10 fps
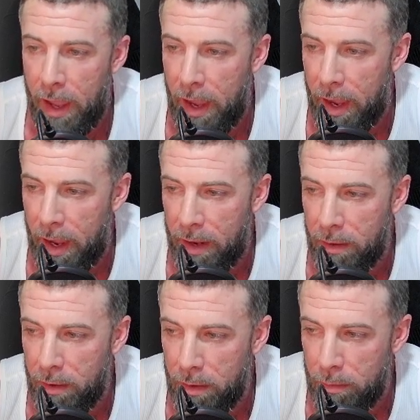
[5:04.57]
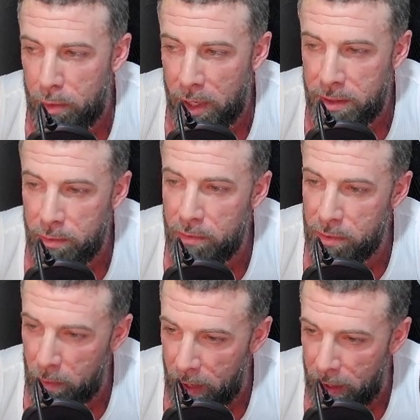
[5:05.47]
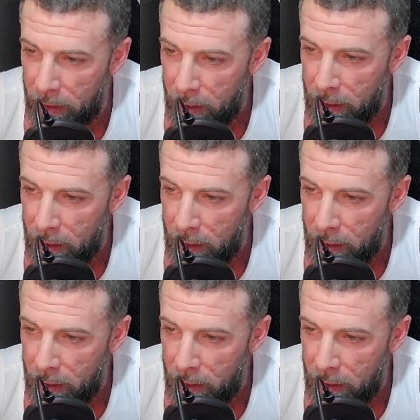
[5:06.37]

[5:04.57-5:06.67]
and price moves away.